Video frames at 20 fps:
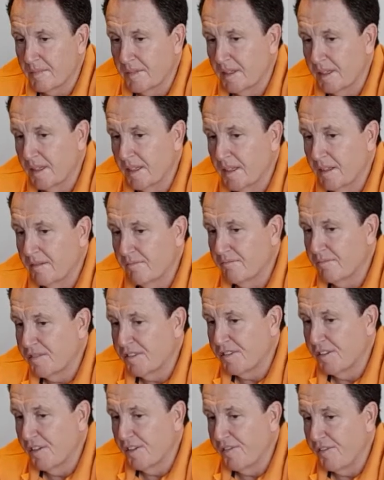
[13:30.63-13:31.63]
the
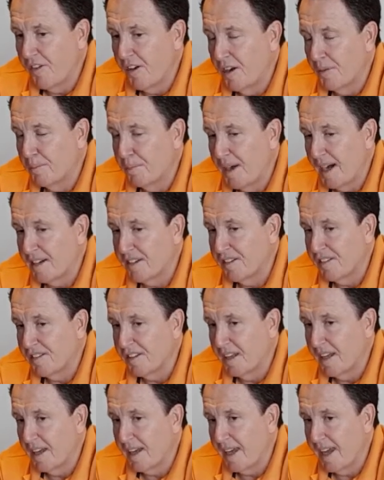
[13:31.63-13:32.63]
Certified
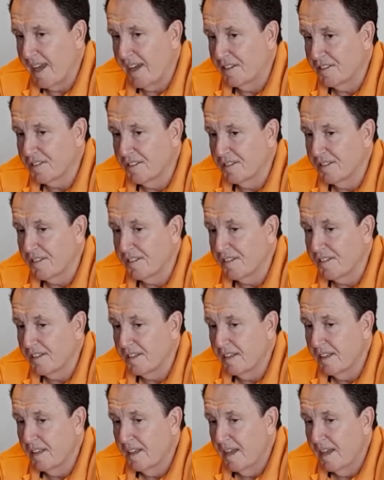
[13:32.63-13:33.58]
Practicing Accountants.